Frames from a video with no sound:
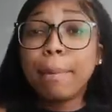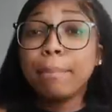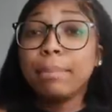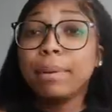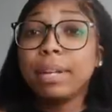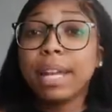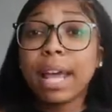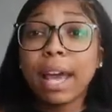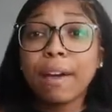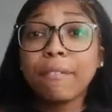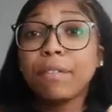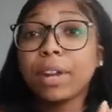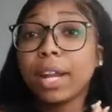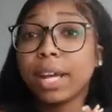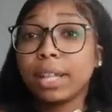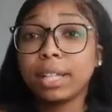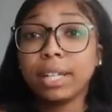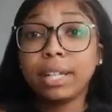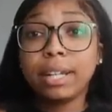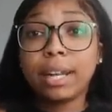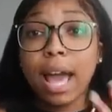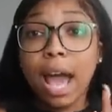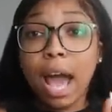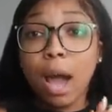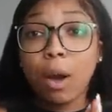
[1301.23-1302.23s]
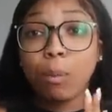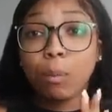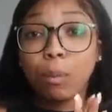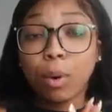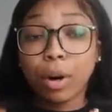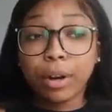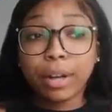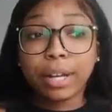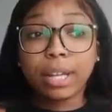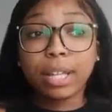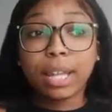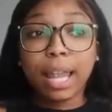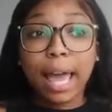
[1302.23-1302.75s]
I'm definitely not
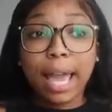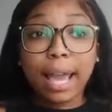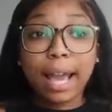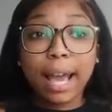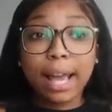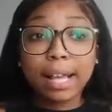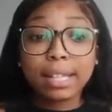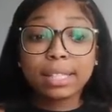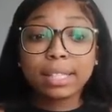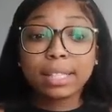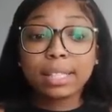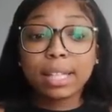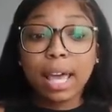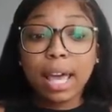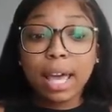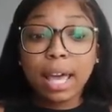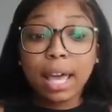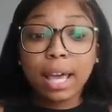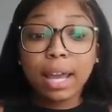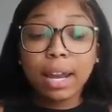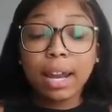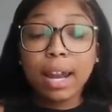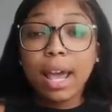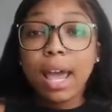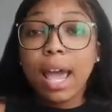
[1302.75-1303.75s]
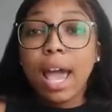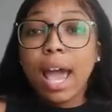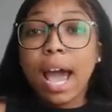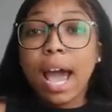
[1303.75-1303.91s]
worried, like I said.